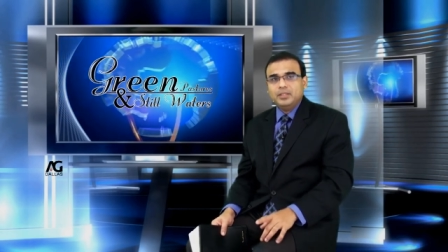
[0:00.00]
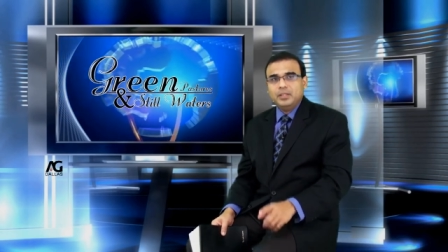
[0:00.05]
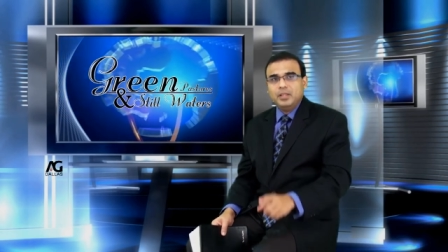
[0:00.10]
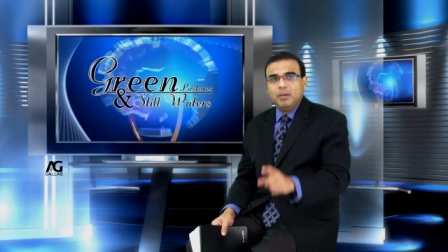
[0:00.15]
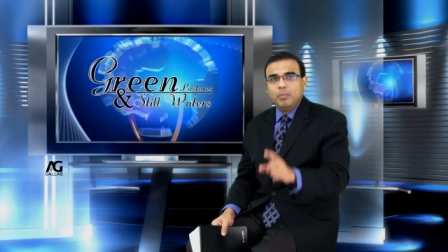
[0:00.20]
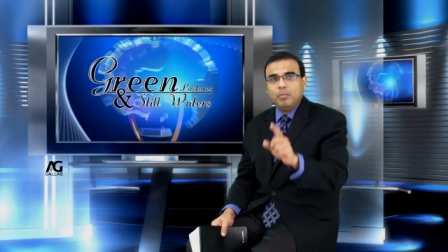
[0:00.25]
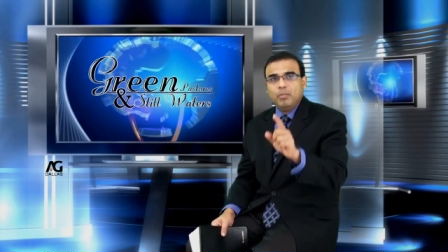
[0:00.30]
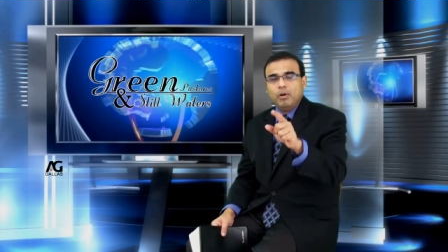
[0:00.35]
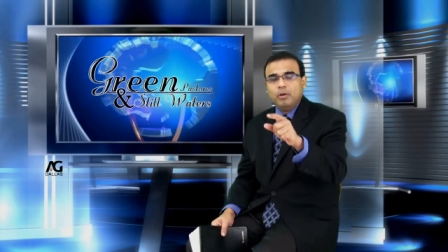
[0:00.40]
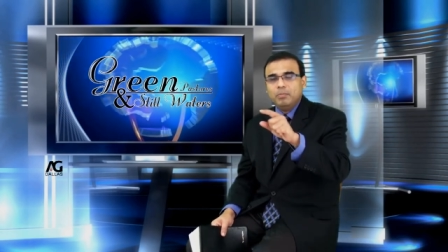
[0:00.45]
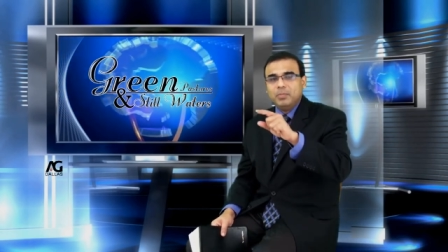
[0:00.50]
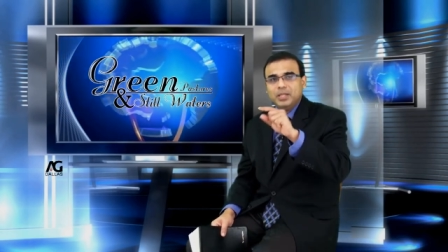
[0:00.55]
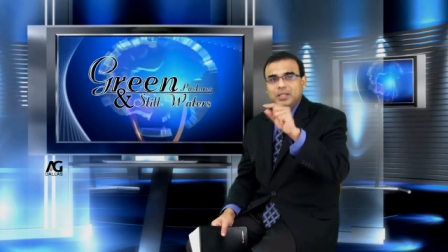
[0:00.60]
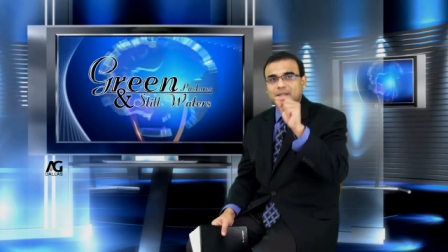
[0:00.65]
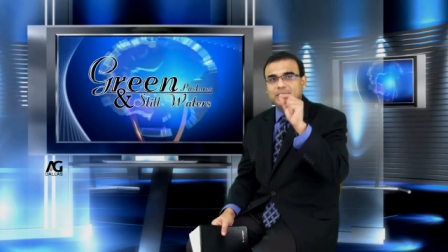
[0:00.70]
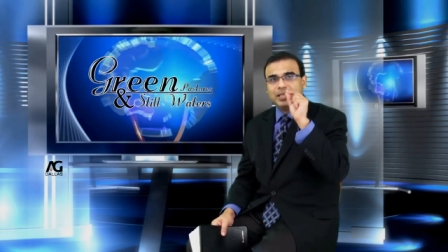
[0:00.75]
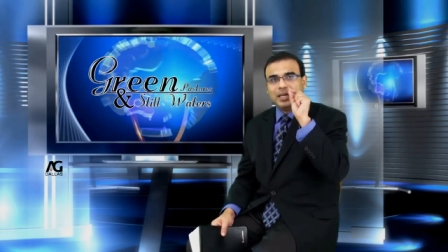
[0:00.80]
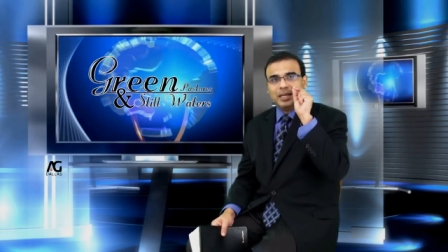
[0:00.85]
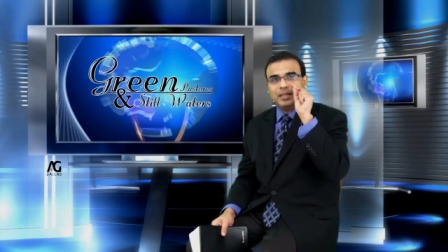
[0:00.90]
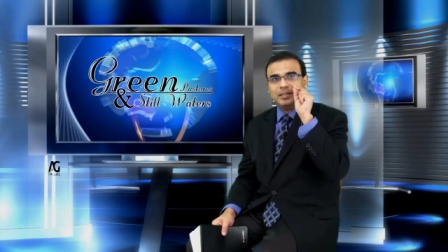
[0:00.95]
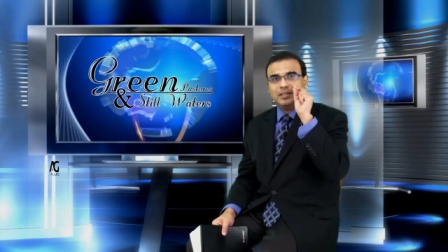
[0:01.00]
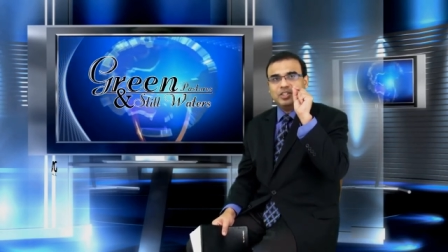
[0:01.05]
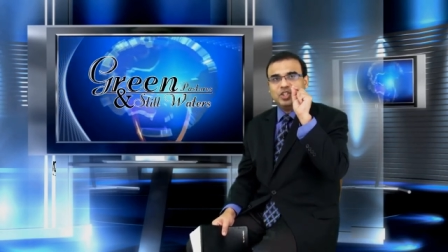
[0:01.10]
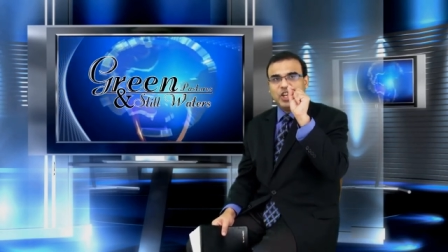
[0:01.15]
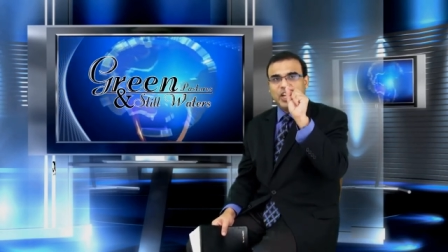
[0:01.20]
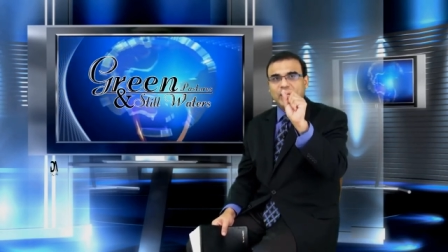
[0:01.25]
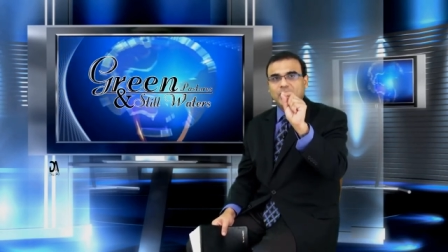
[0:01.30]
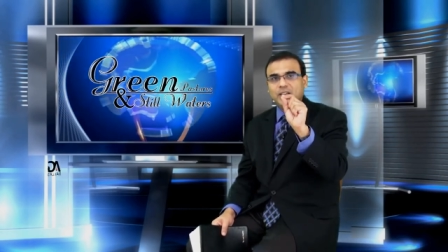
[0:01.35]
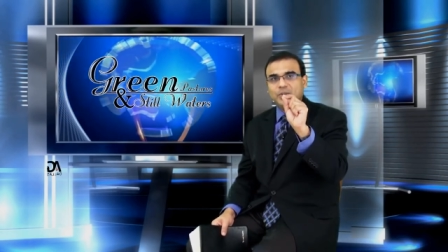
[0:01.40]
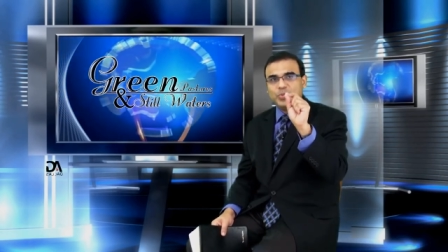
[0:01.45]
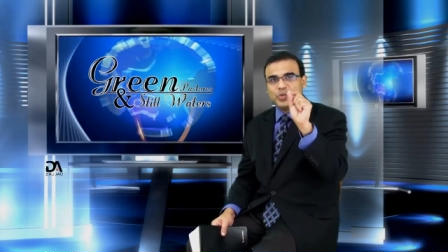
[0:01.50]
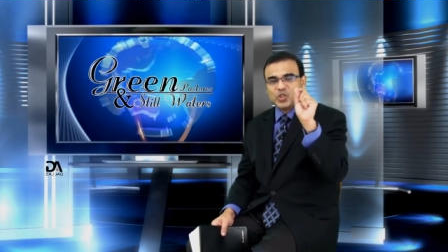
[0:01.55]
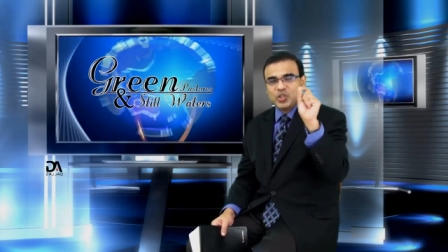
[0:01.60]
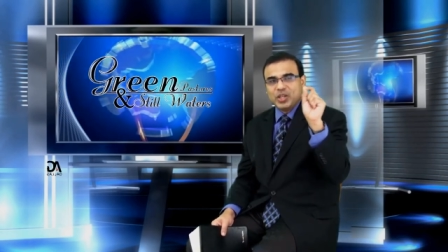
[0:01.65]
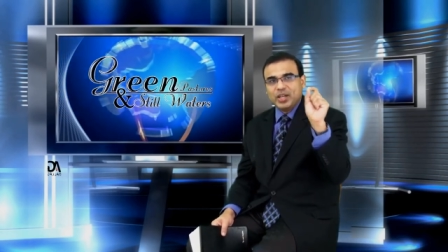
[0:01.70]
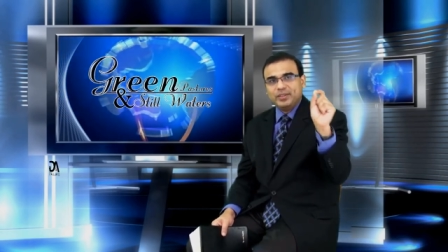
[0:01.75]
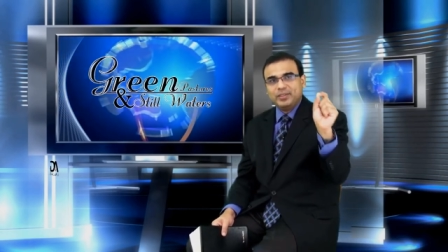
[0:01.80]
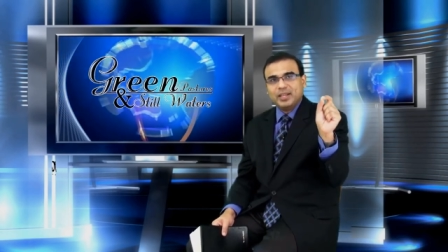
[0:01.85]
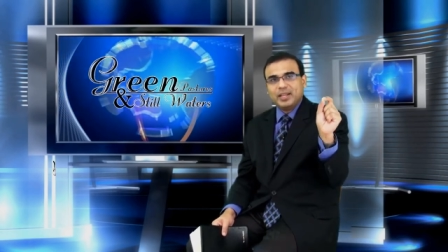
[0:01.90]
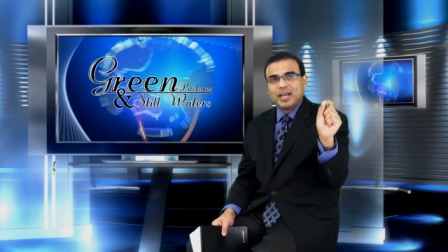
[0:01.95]
the moment that Jacob
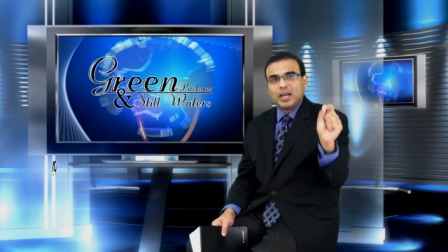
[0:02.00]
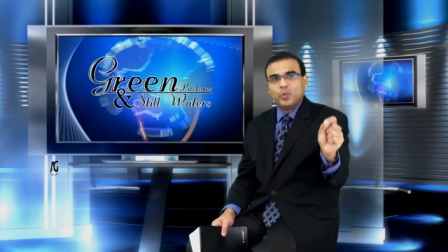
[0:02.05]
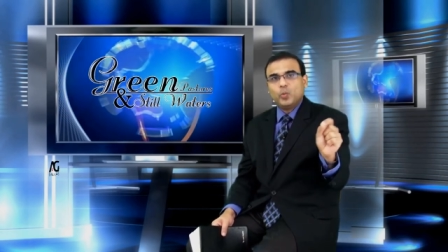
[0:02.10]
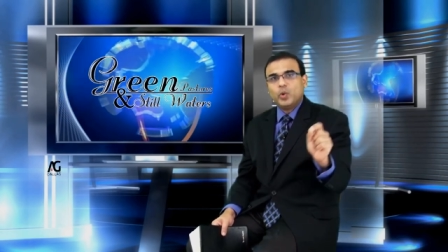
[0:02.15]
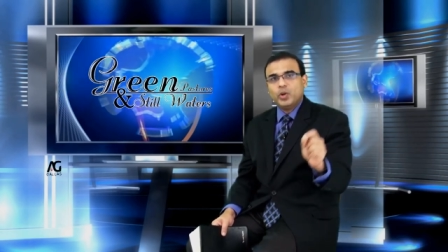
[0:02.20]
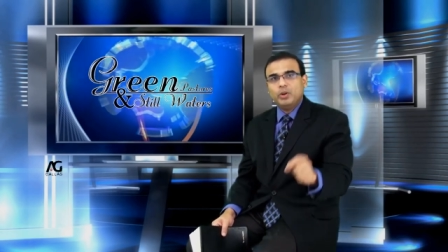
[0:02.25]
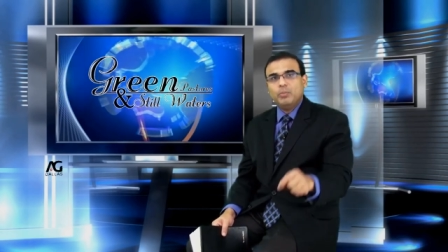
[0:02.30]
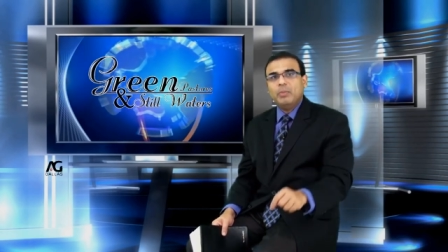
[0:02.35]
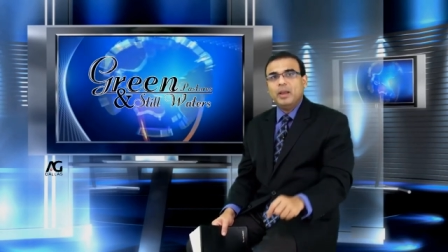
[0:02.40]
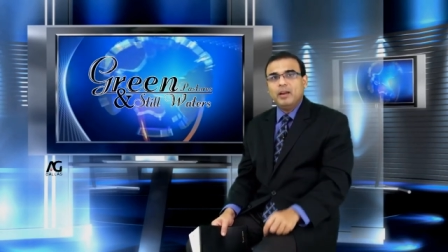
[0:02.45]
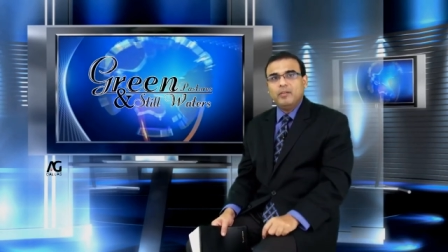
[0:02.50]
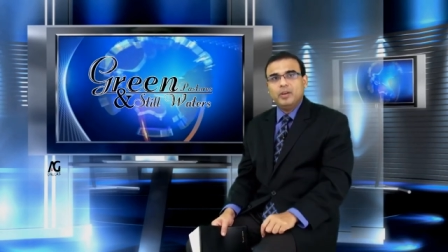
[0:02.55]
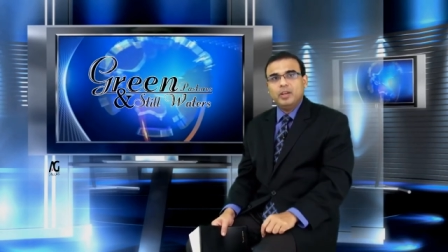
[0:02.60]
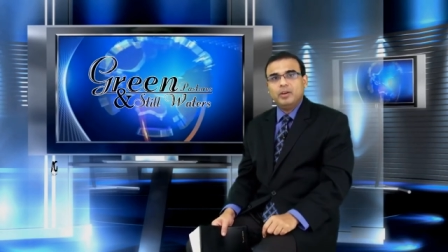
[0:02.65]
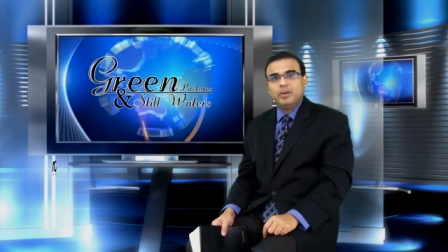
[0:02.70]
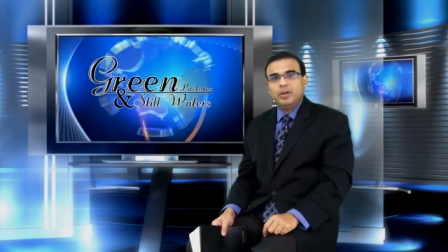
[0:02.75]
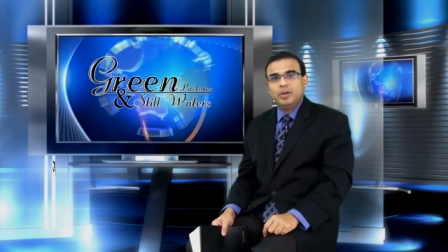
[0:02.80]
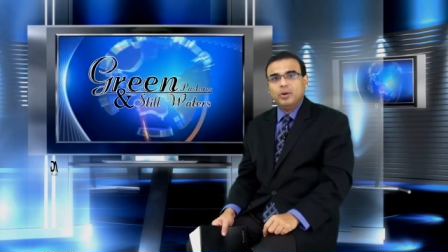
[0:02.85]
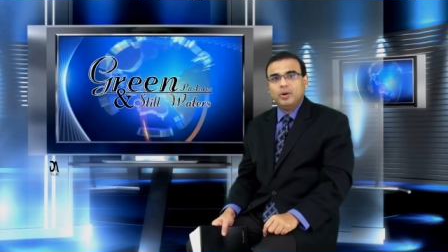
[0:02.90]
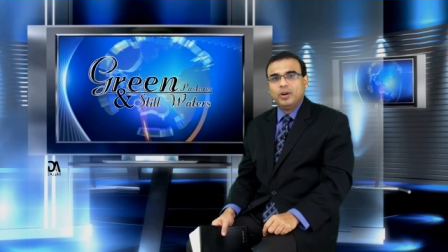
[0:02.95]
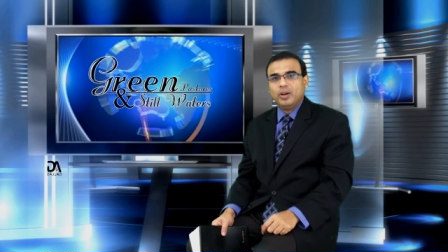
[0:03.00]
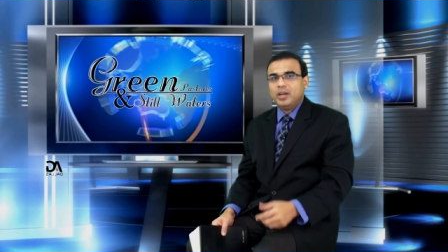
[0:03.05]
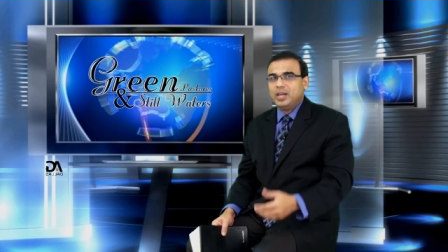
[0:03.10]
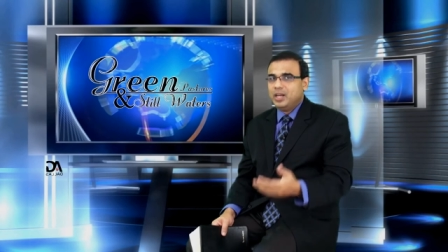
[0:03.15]
said that I want to marry your daughter,